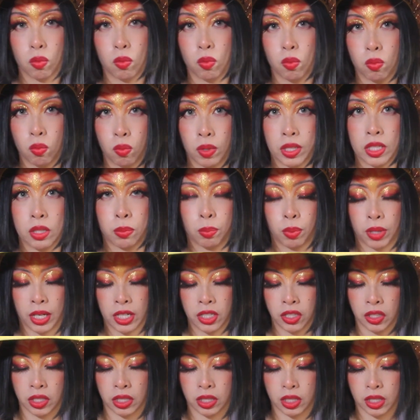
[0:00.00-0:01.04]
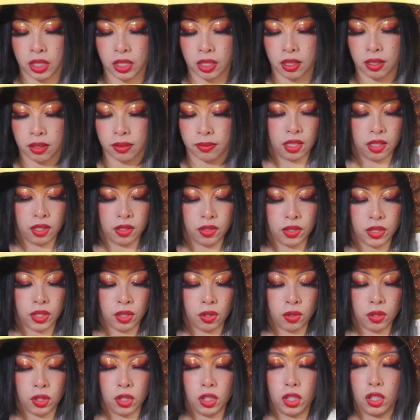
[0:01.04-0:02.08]
what's precious. So
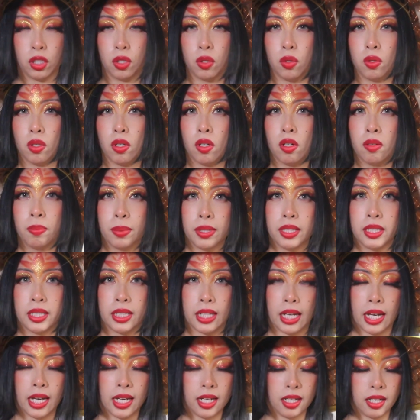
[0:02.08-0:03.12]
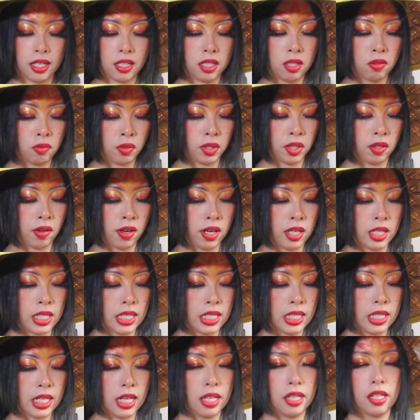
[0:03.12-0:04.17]
you open the gate and you regretted
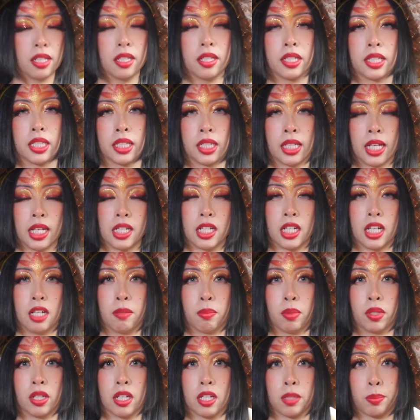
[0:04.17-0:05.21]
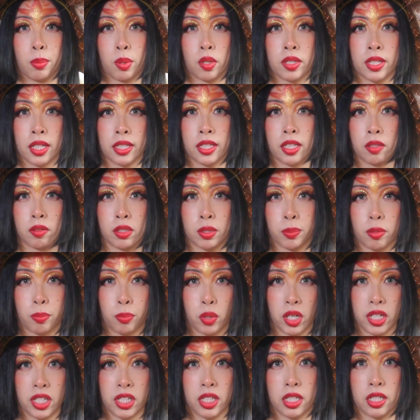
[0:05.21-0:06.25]
it, and then there's a gatekeeper that's protecting what's
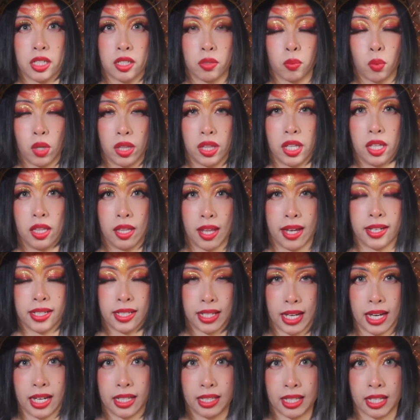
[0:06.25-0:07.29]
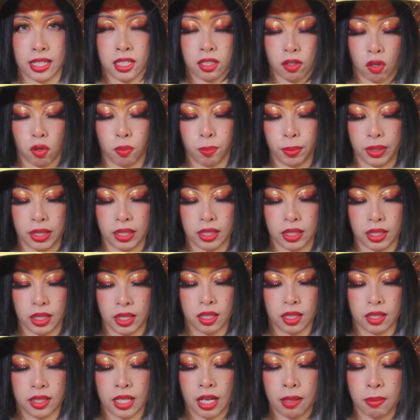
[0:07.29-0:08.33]
precious within that gate that's opened.
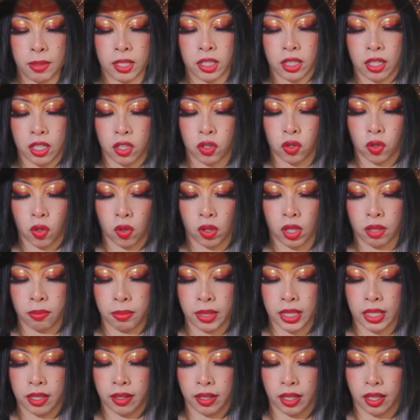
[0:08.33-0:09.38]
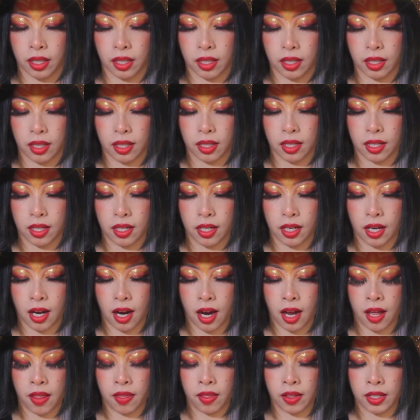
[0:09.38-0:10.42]
Damage control, I'm hearing.
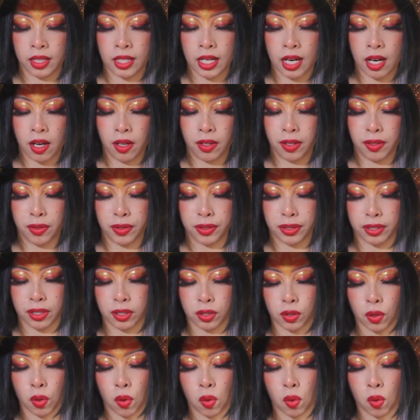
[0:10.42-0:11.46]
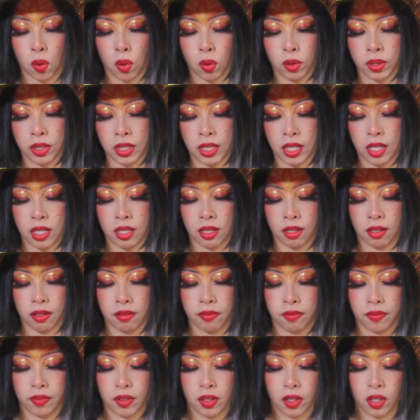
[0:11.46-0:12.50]
And then now there's this whole need
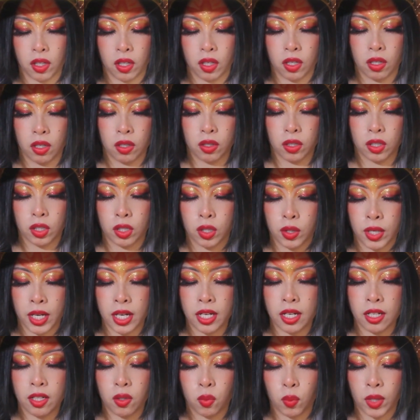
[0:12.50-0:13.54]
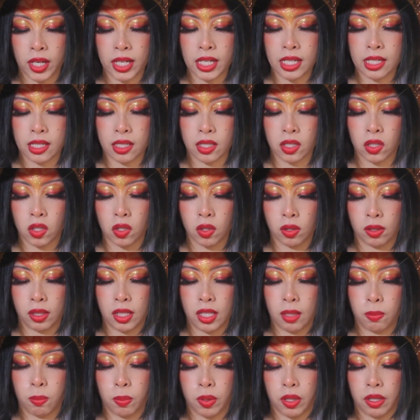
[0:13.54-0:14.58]
of creating wings to
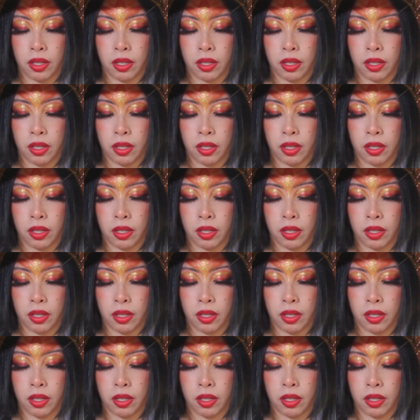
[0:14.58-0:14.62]
leap,